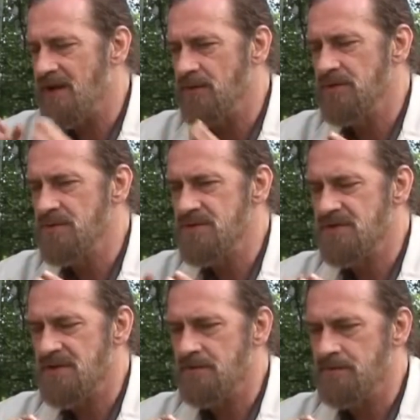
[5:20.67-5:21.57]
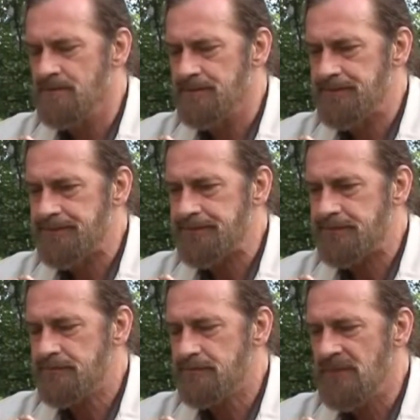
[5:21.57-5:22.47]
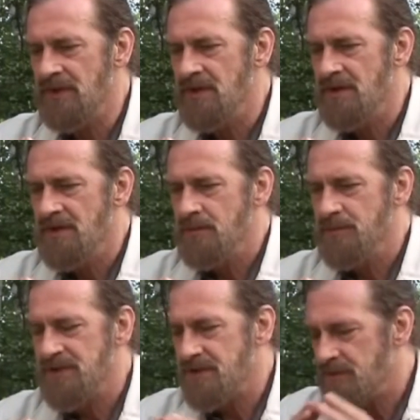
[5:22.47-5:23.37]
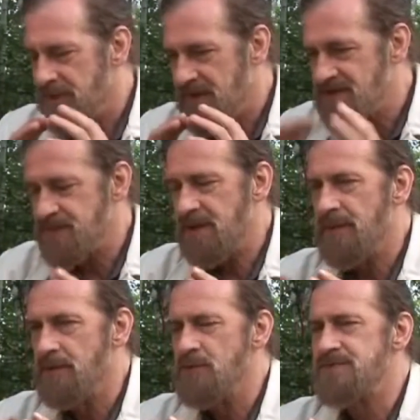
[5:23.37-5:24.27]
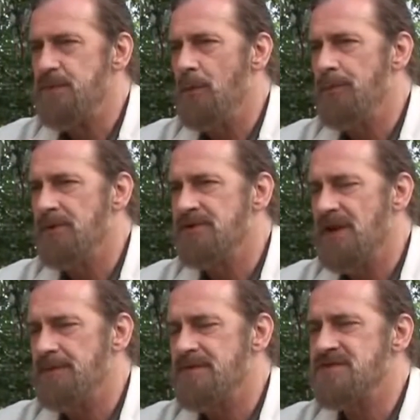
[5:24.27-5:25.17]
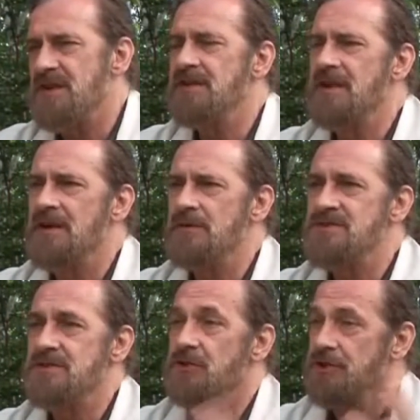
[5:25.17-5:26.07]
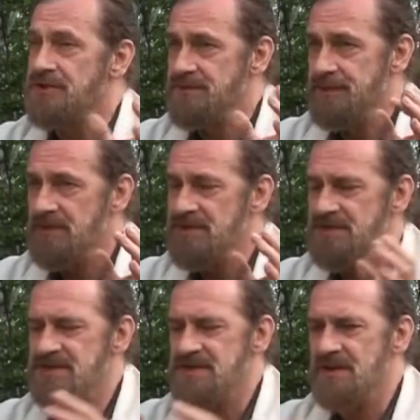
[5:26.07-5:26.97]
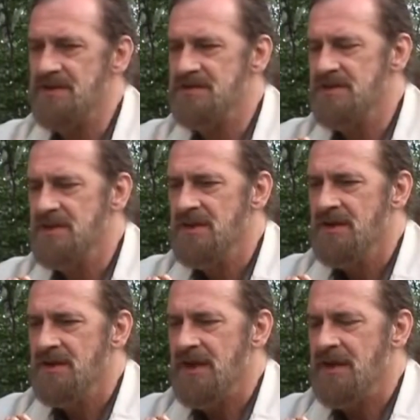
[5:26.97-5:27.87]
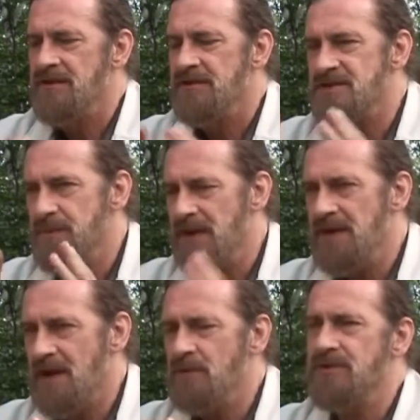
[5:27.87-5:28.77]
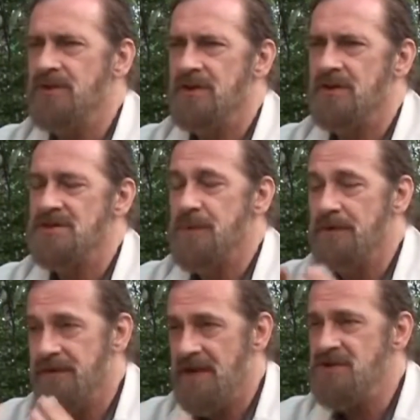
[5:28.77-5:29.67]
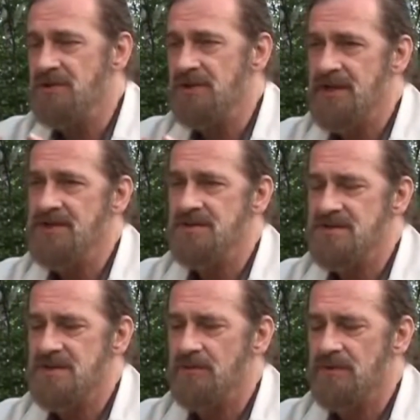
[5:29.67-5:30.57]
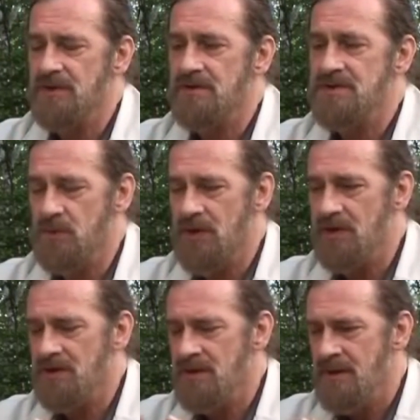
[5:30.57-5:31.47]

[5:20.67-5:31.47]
I don't use the term. But that's become the most popular type of site now, is conspiracy site. And there's many out there. There's professional agents out there as well